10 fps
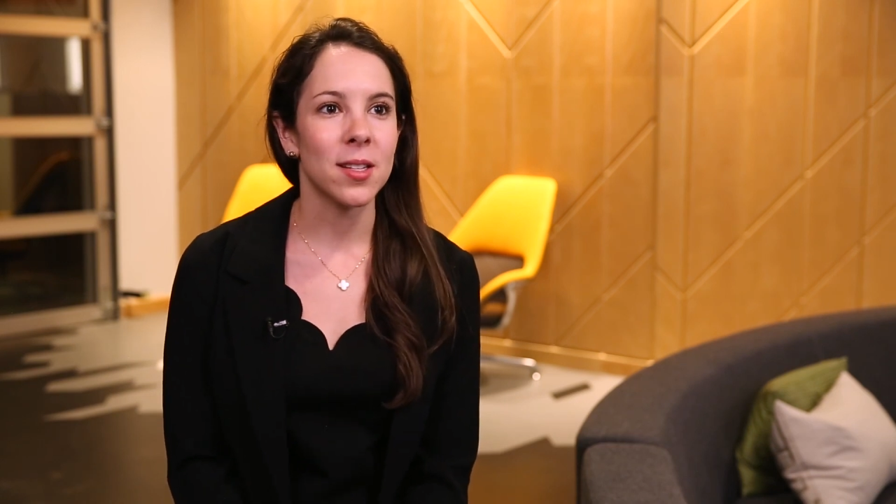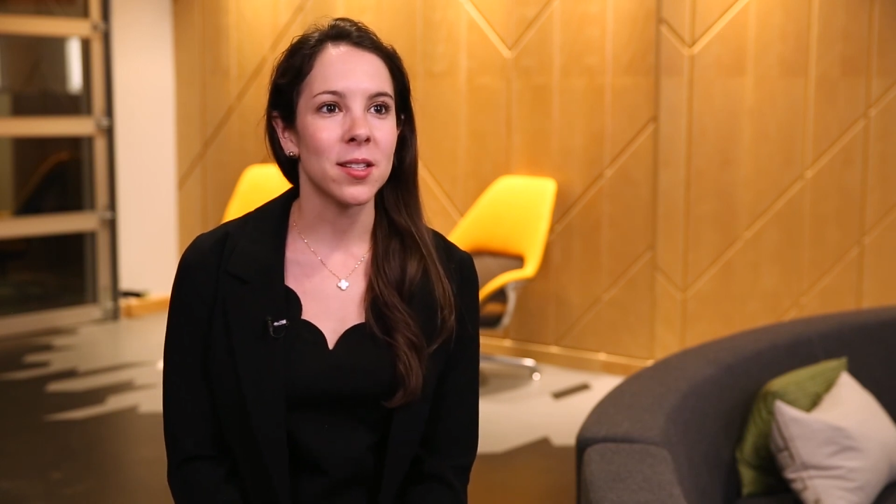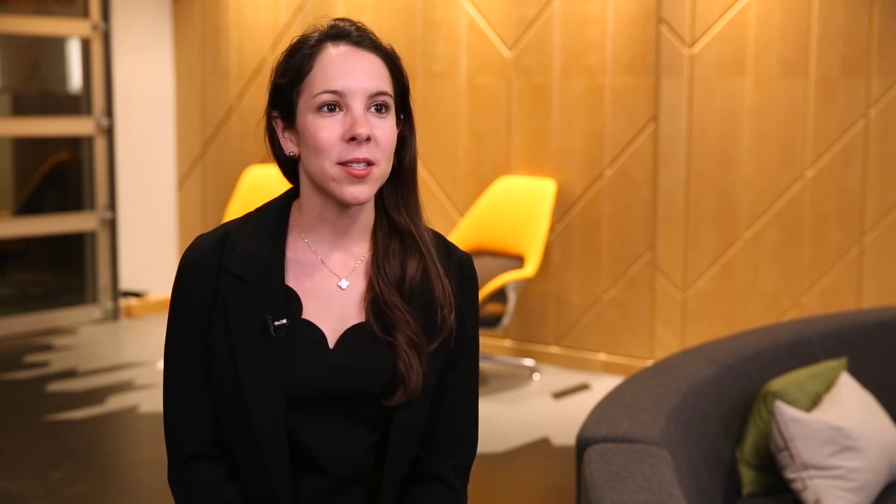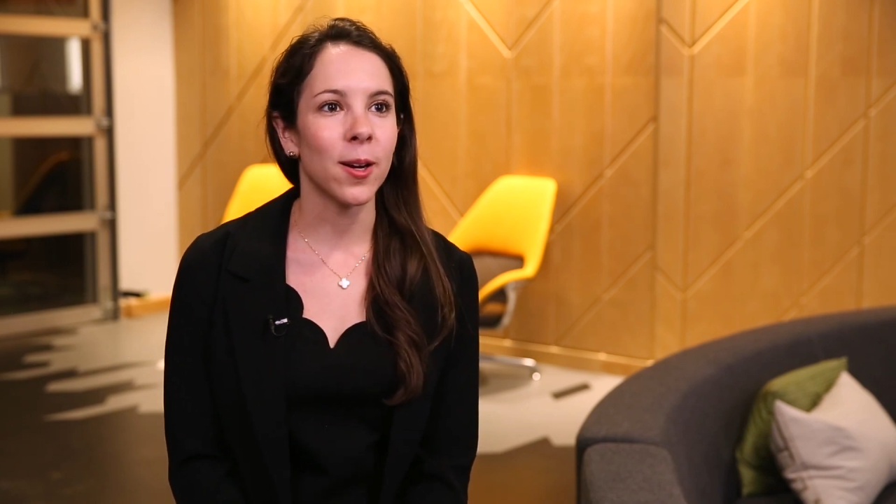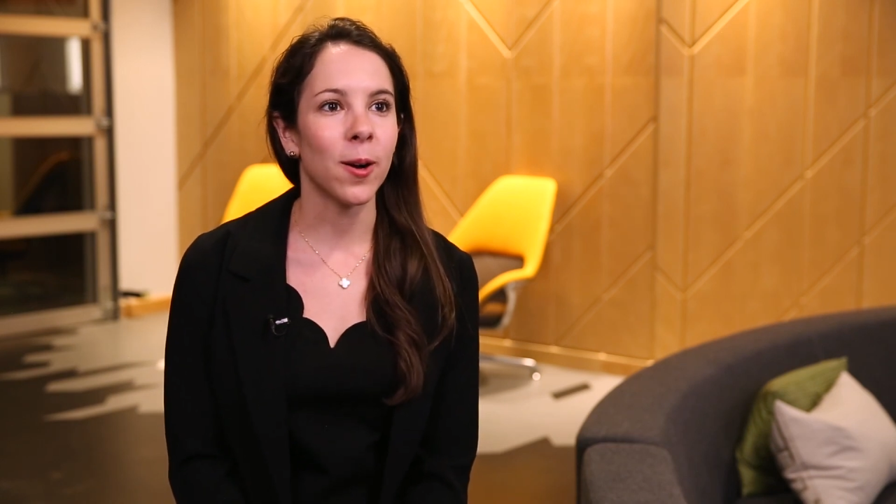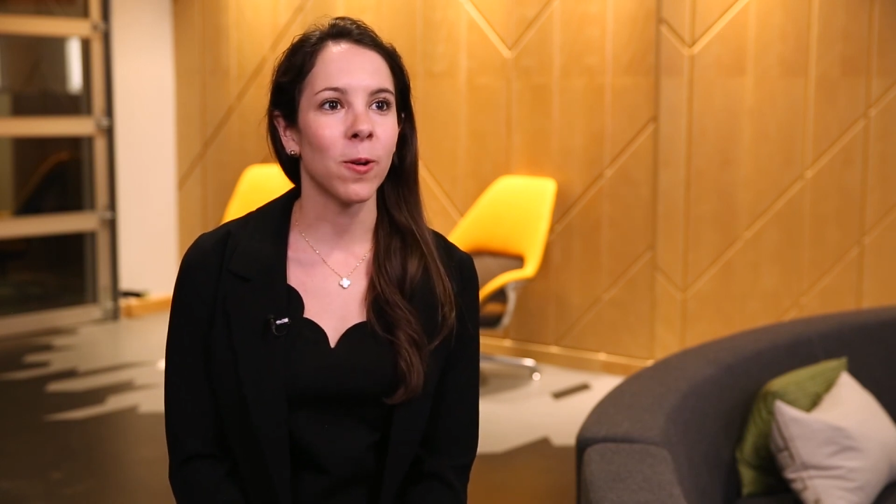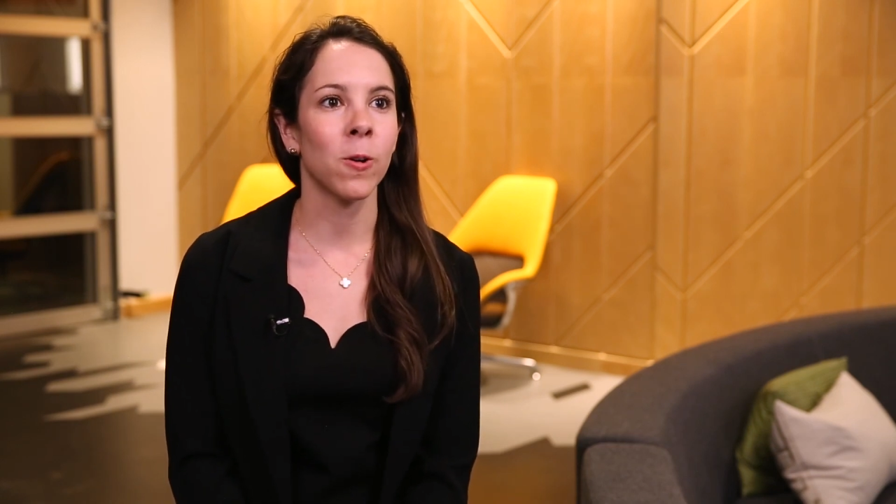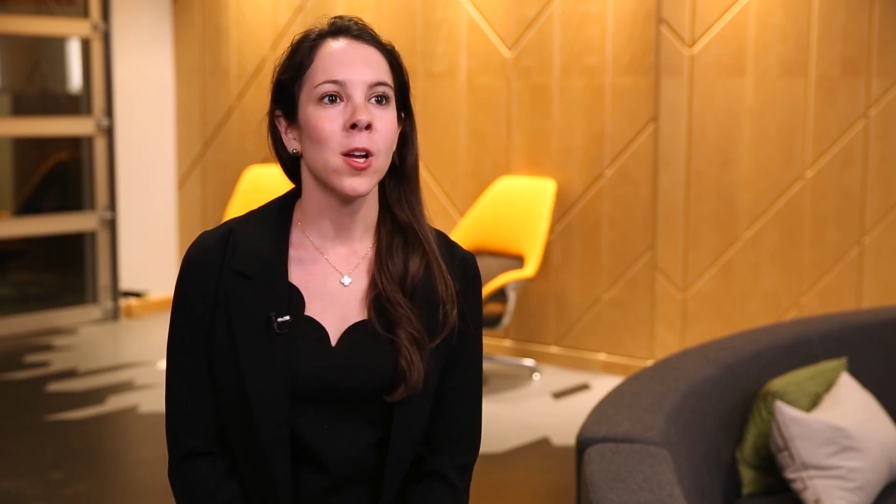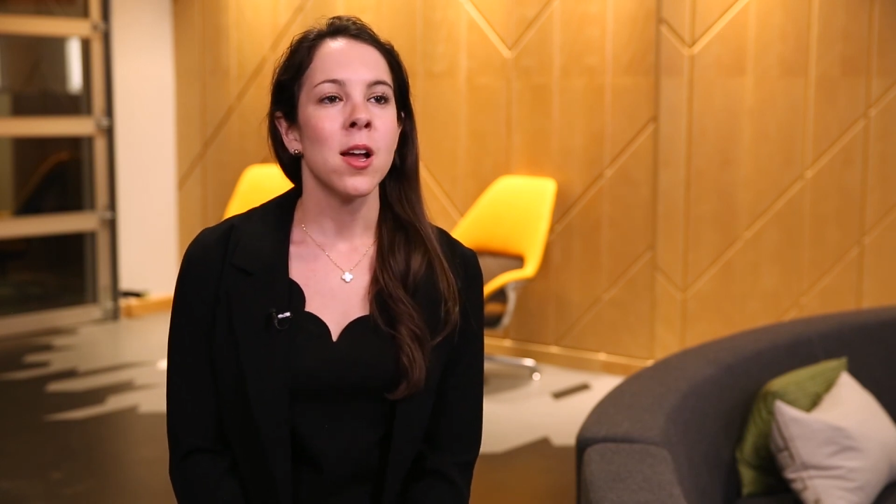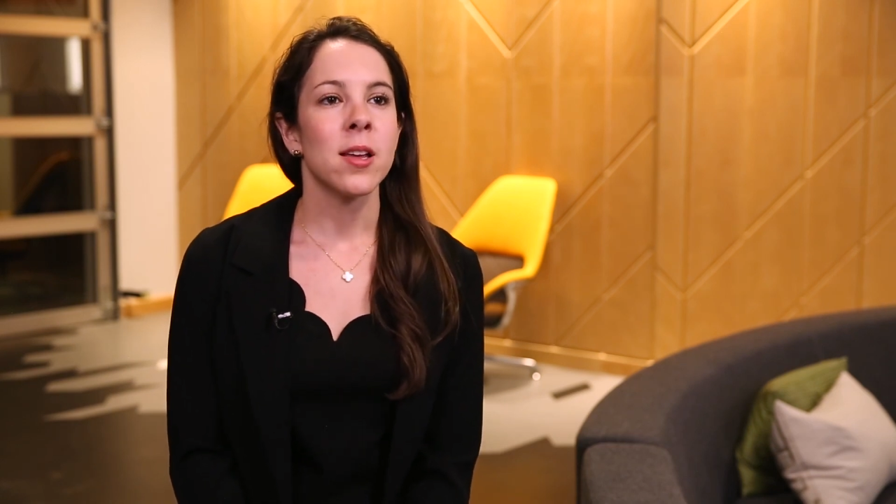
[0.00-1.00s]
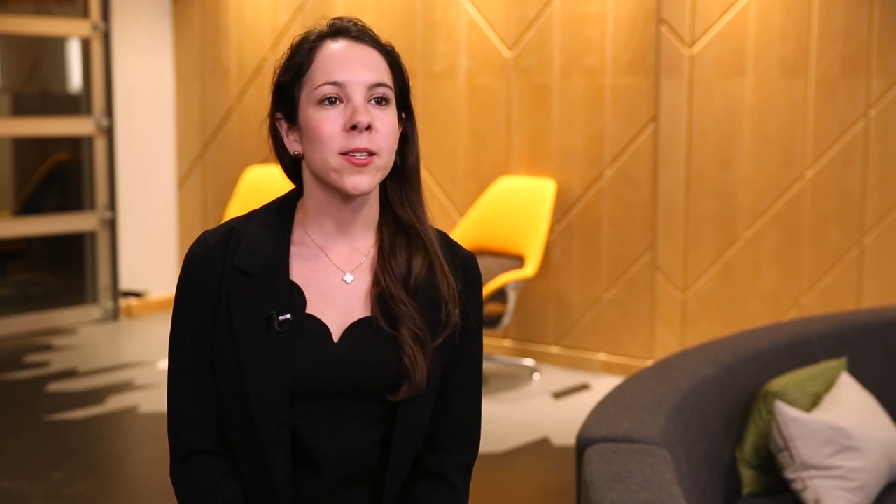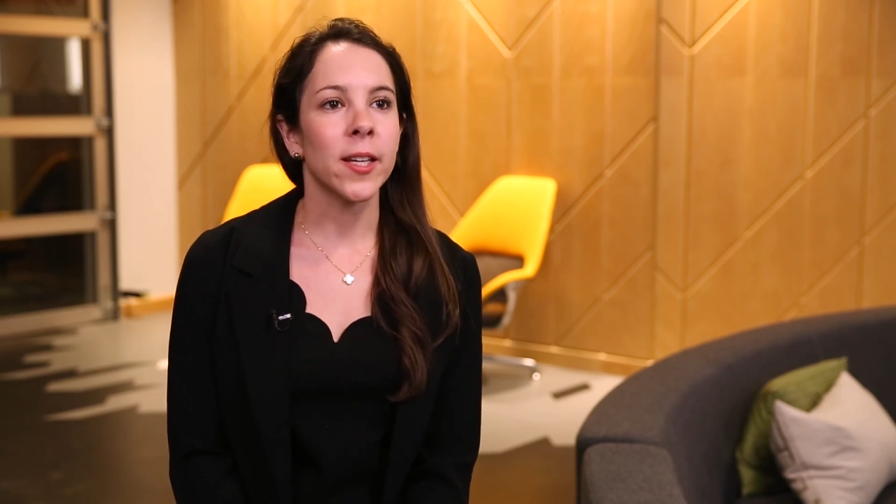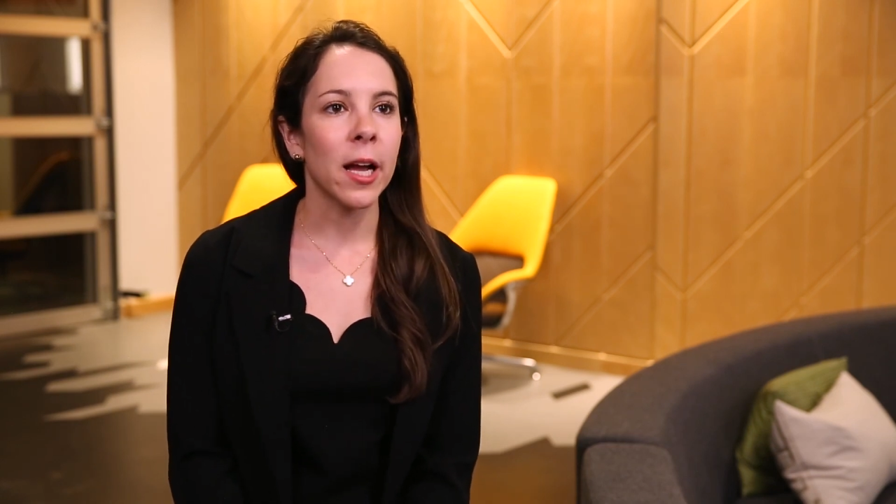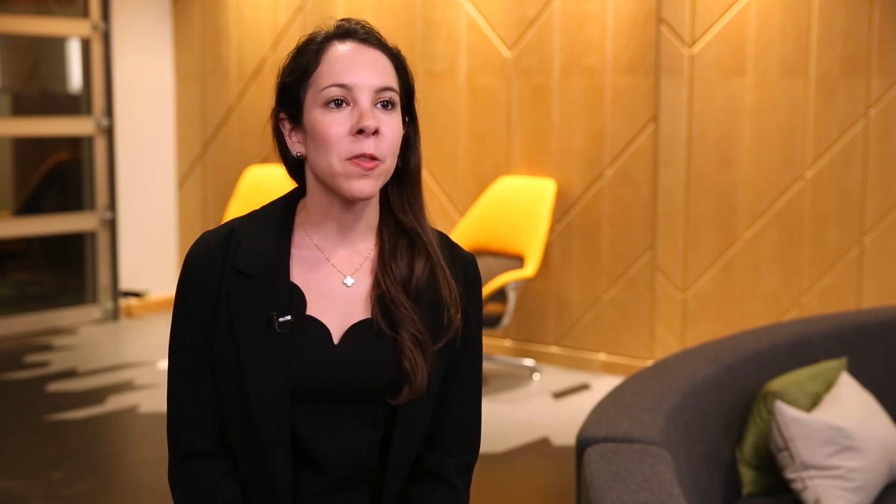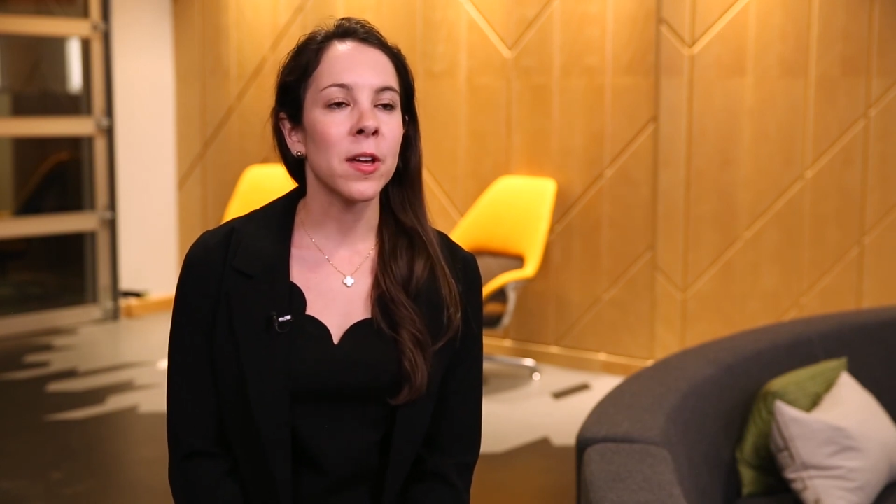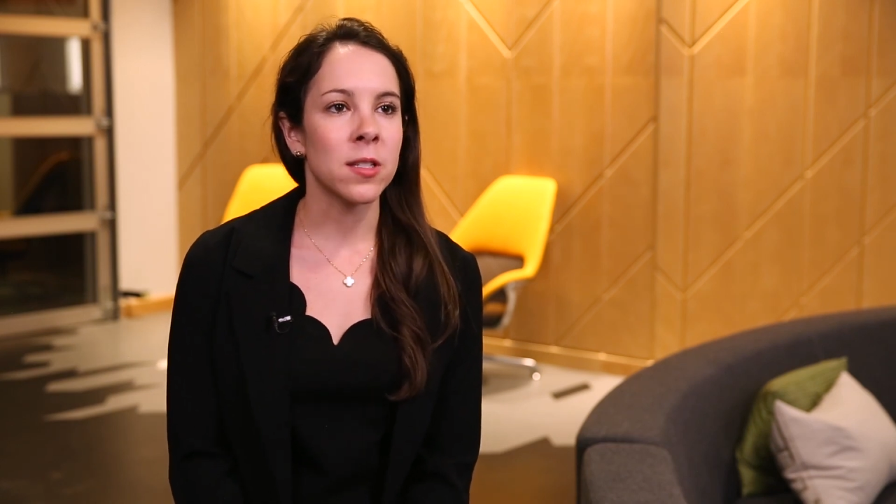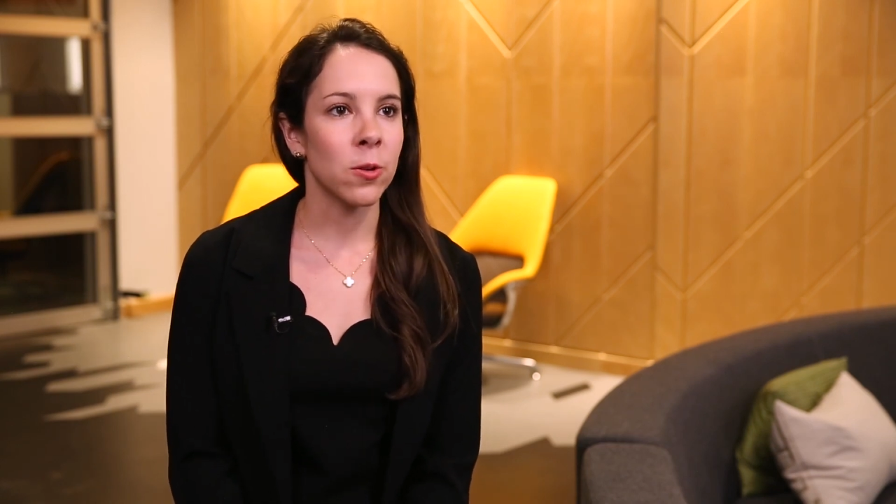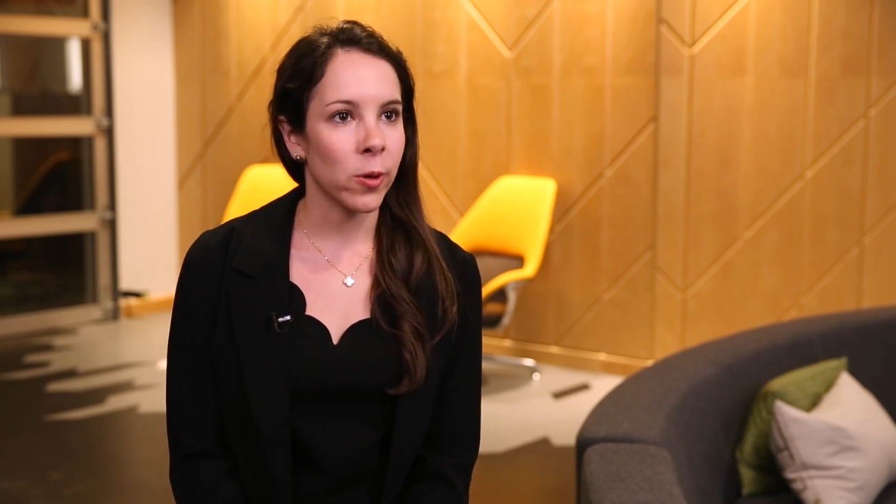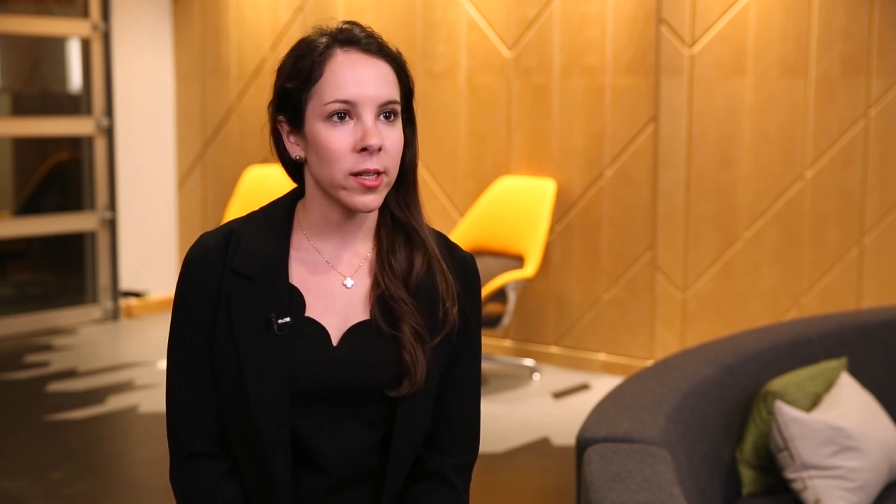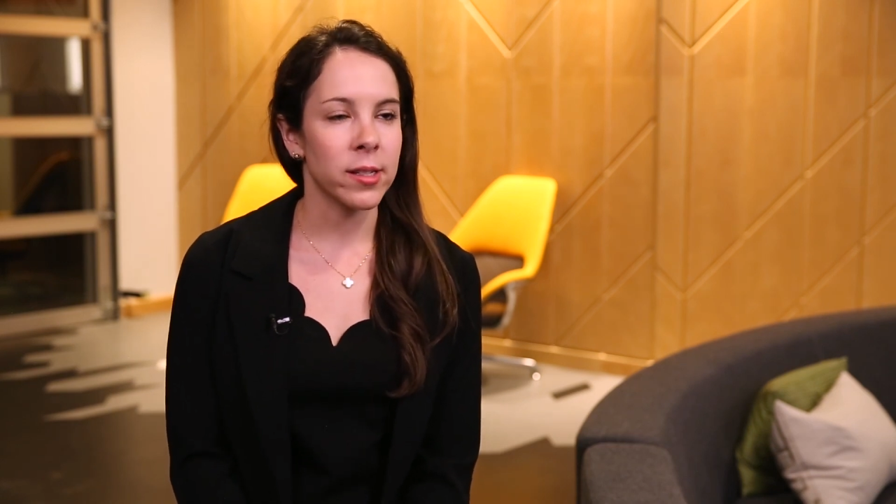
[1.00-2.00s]
So Sling Health as an
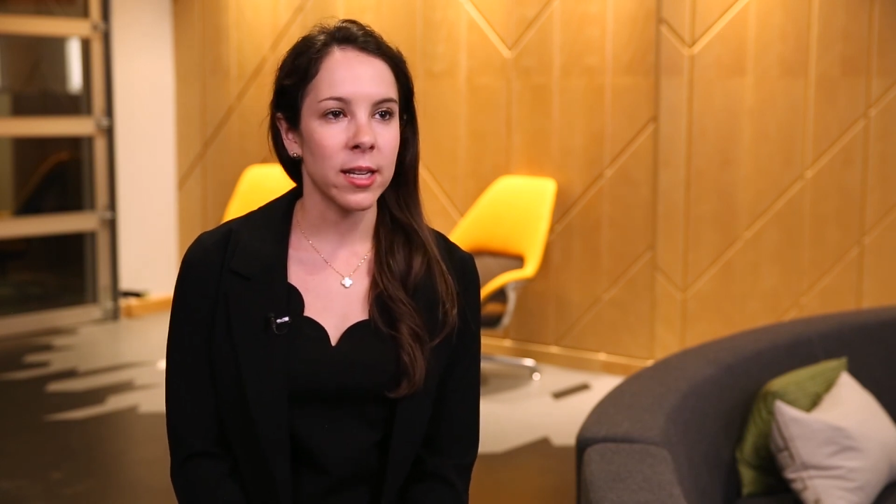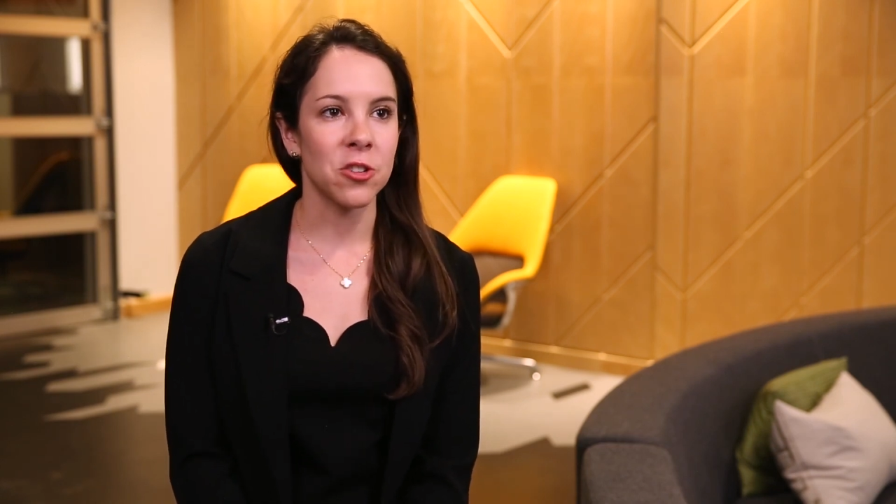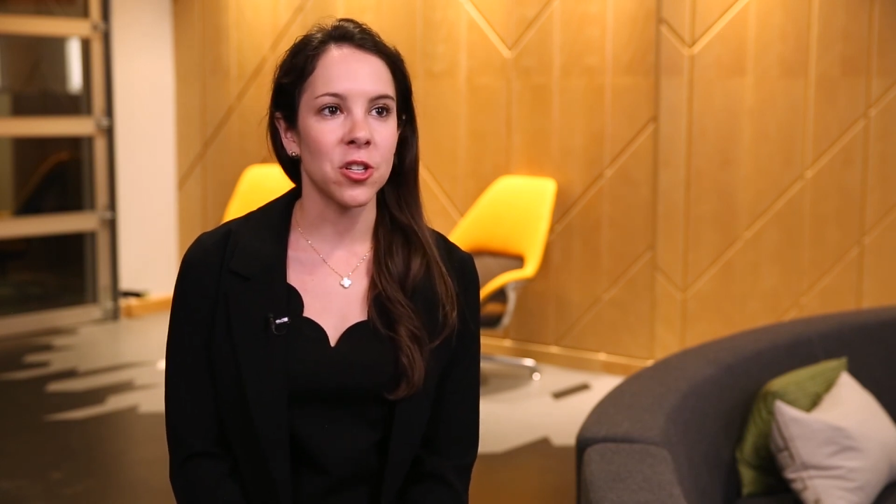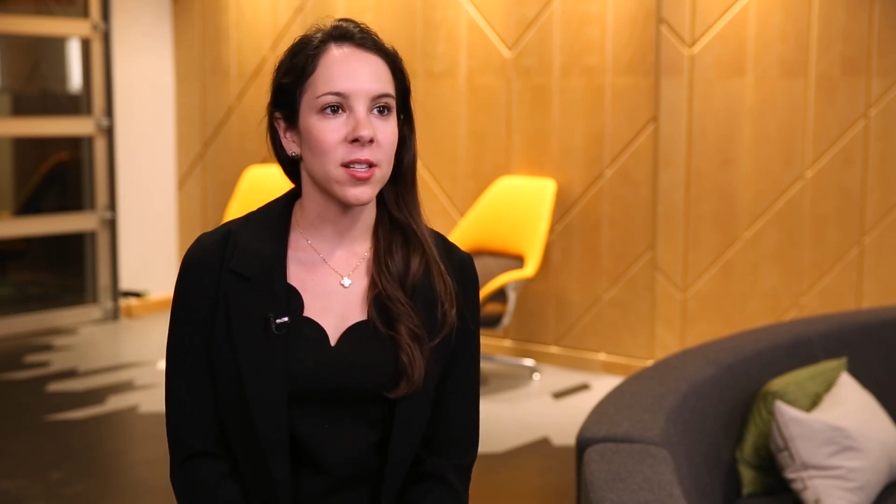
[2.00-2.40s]
organization